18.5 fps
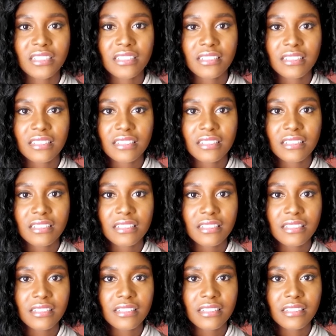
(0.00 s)

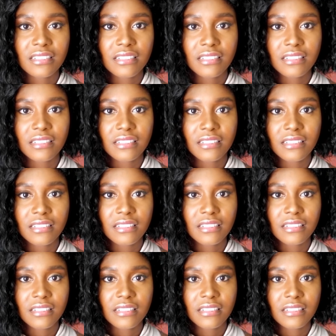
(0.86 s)

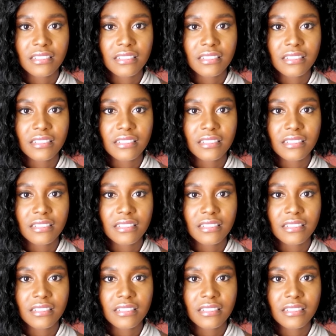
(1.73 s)
(no one is talking)